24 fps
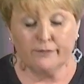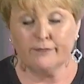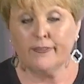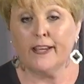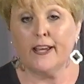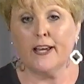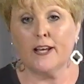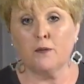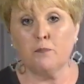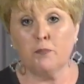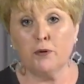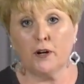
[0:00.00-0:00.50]
he
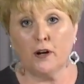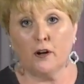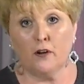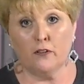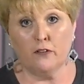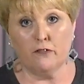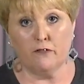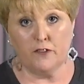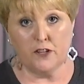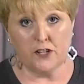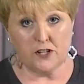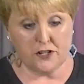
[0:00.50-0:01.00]
had to put all
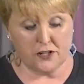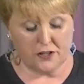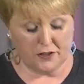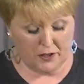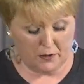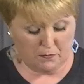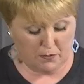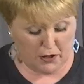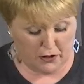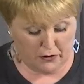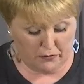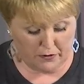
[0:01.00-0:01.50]
the fish in
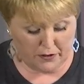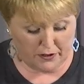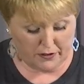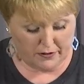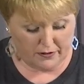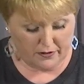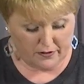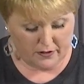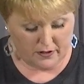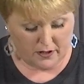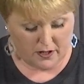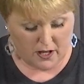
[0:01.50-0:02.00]
the boat.
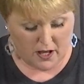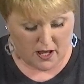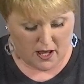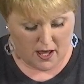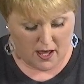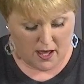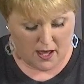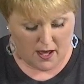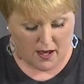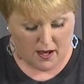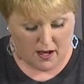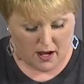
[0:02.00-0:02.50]

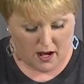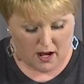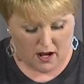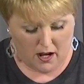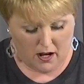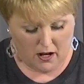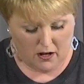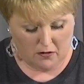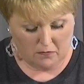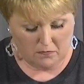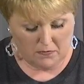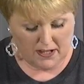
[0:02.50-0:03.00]

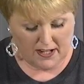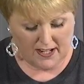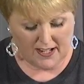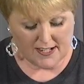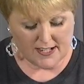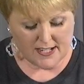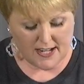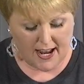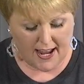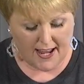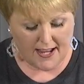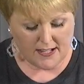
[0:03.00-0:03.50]
And
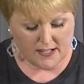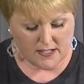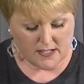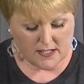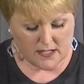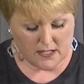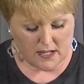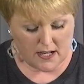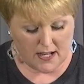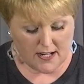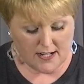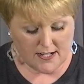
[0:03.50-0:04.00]
it
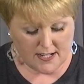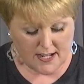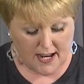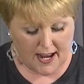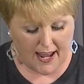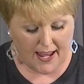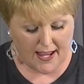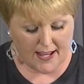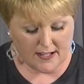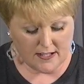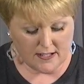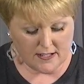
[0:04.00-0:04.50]
takes
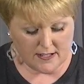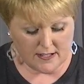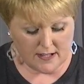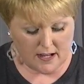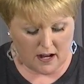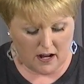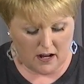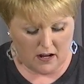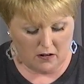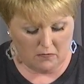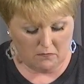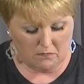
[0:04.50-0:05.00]

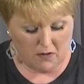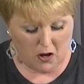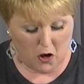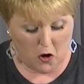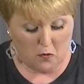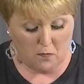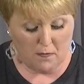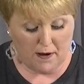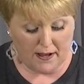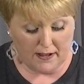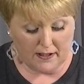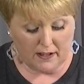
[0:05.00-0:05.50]

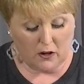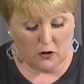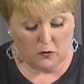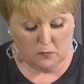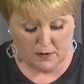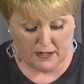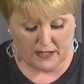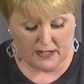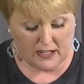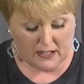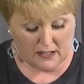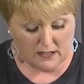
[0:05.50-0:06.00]

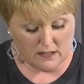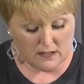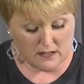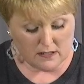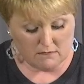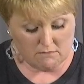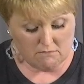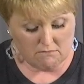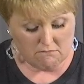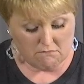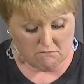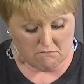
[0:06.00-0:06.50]
obedience.
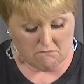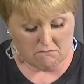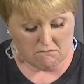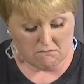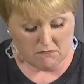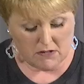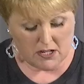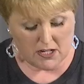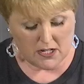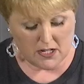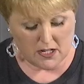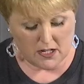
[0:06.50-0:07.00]

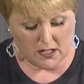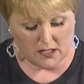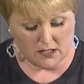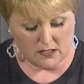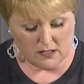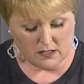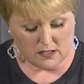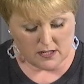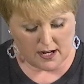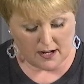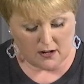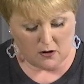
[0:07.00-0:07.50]
It
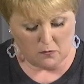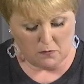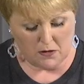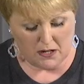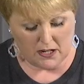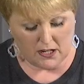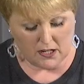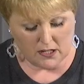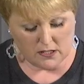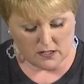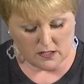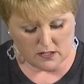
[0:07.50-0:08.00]
does take
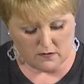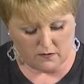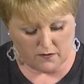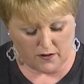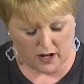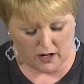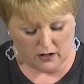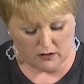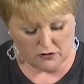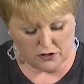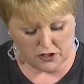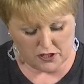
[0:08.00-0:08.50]
obedience to
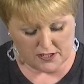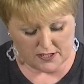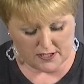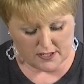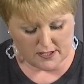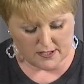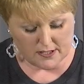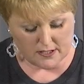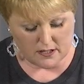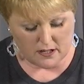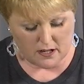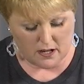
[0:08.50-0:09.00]
follow
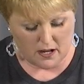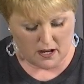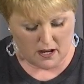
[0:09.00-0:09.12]
Jesus.